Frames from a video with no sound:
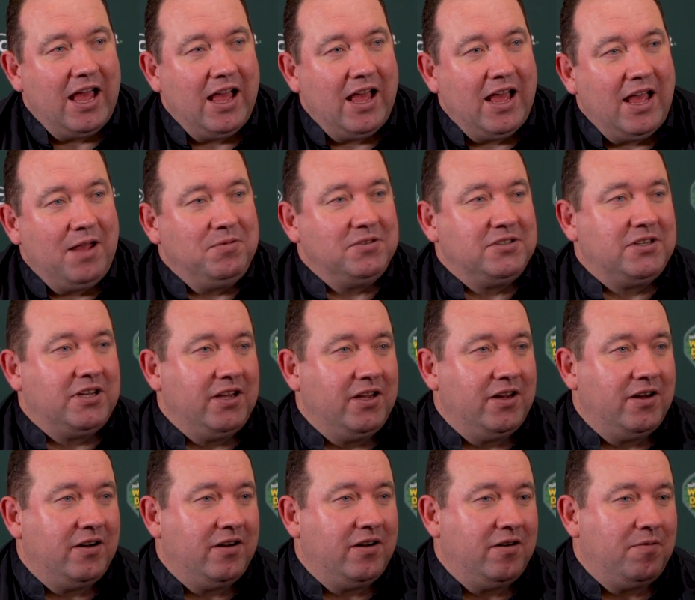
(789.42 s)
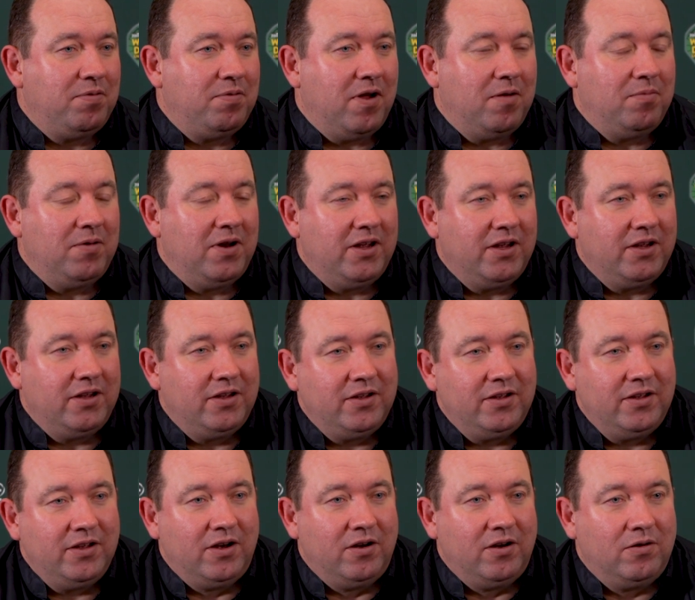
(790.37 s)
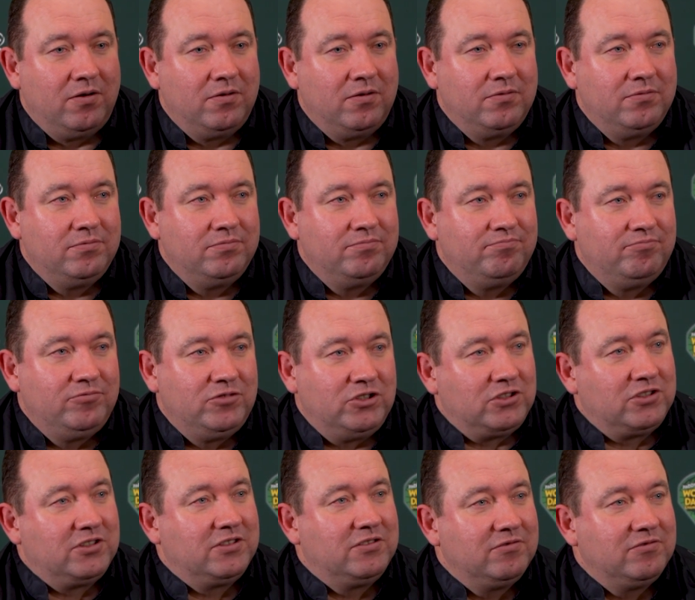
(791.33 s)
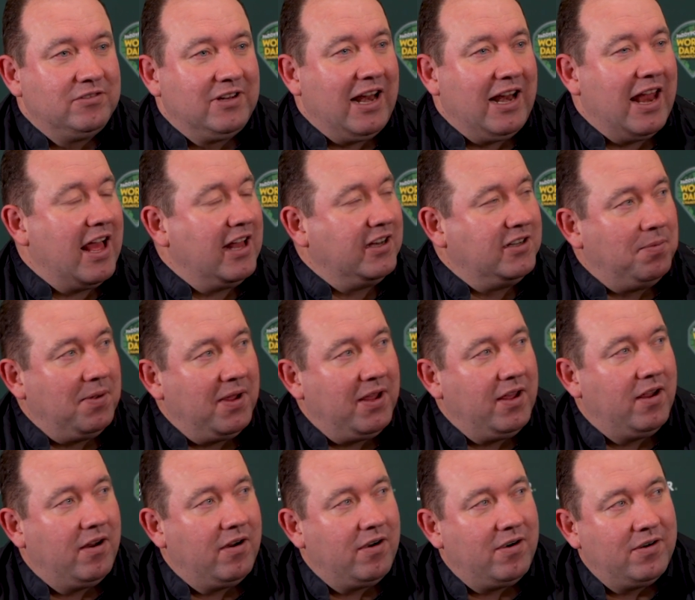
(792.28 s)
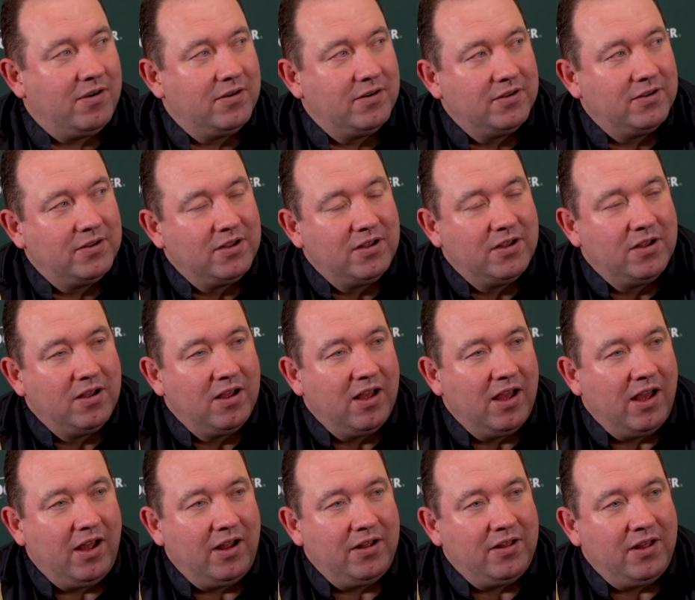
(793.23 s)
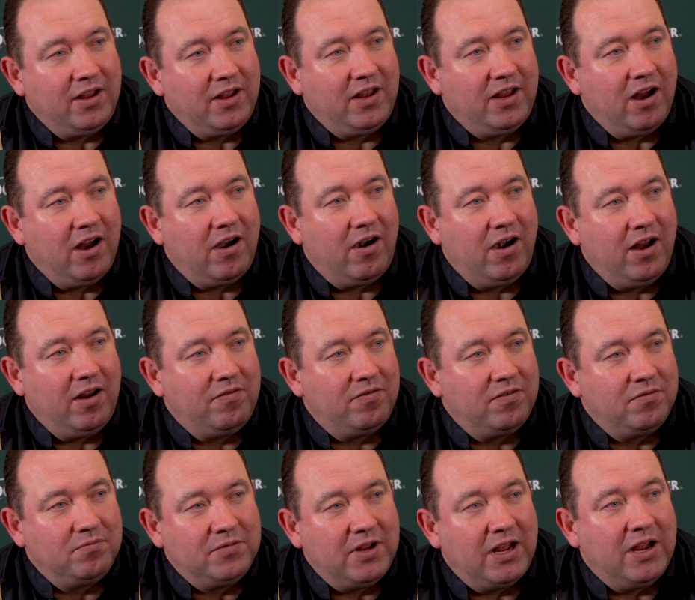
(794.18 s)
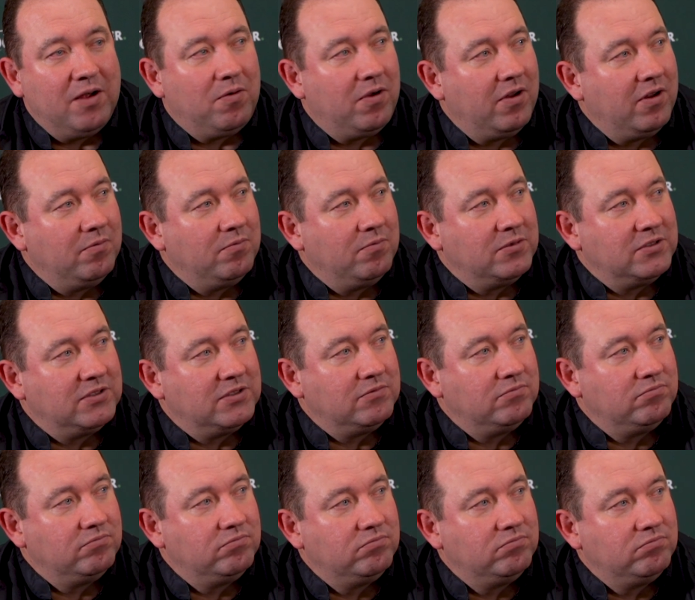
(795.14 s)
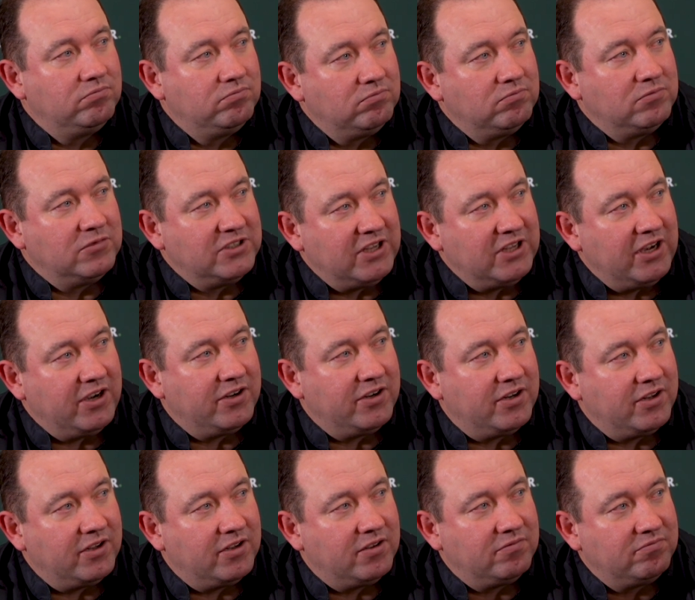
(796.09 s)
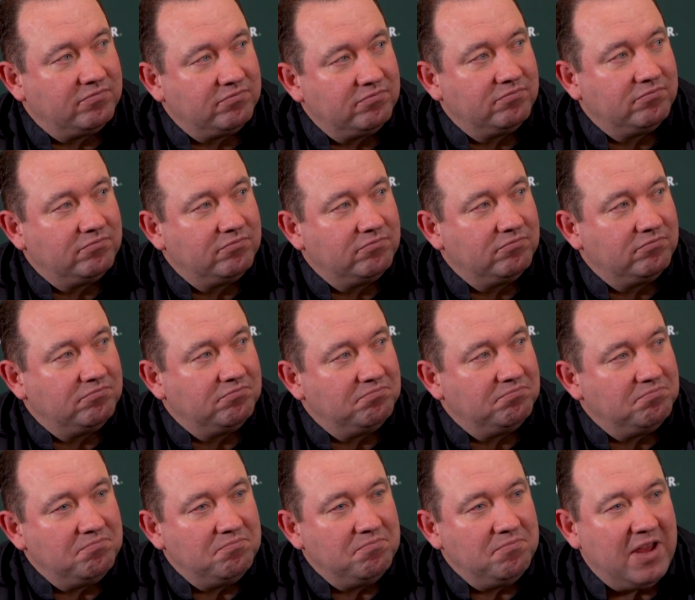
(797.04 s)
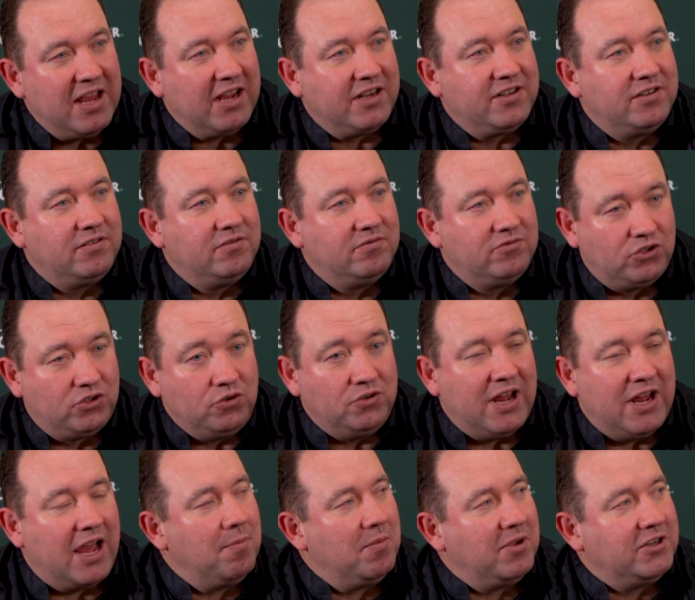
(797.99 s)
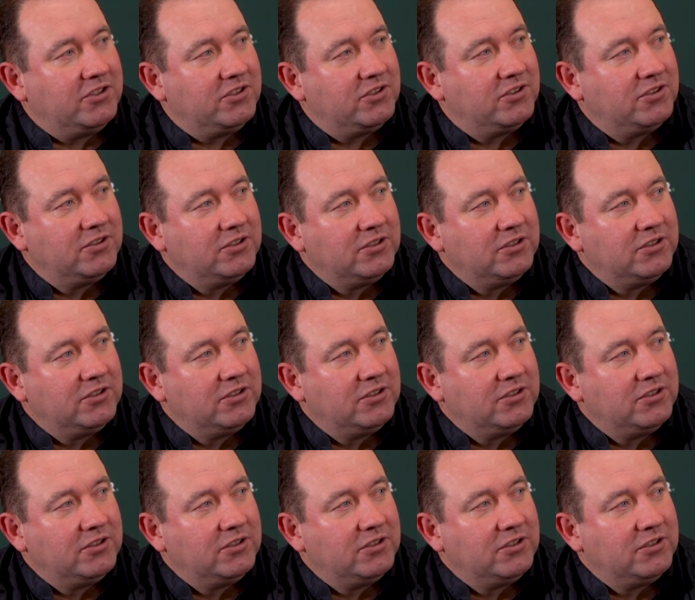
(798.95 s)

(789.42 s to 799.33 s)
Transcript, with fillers: I was here probably, you know, just glad to be here. I think Gary from day one was was here to make do damage,